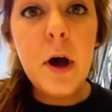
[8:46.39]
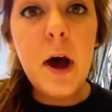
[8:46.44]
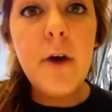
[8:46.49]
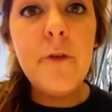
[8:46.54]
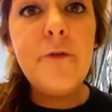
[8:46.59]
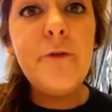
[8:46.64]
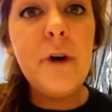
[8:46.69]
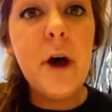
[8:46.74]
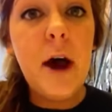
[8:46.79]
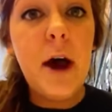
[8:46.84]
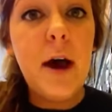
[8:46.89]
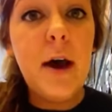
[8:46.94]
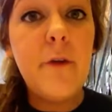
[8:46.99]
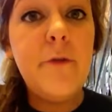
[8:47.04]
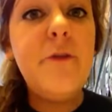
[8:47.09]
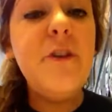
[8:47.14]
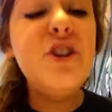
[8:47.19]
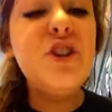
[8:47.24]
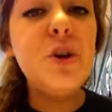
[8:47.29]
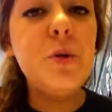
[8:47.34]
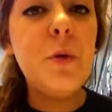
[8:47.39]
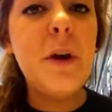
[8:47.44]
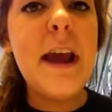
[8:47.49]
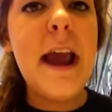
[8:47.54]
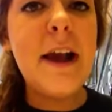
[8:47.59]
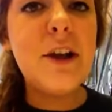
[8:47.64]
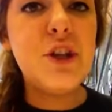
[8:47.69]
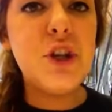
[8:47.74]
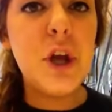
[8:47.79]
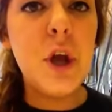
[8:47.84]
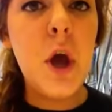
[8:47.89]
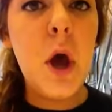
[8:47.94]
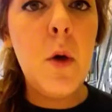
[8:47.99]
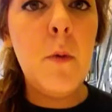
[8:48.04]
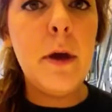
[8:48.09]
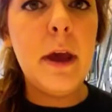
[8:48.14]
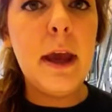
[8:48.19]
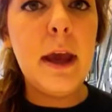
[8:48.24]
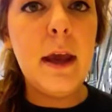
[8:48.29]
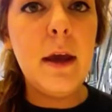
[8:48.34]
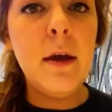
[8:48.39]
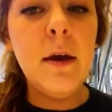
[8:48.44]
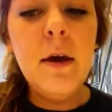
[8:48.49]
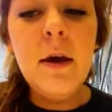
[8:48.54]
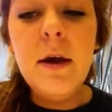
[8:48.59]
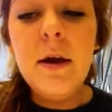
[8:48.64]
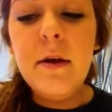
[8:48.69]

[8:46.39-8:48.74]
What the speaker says: a fission reaction going,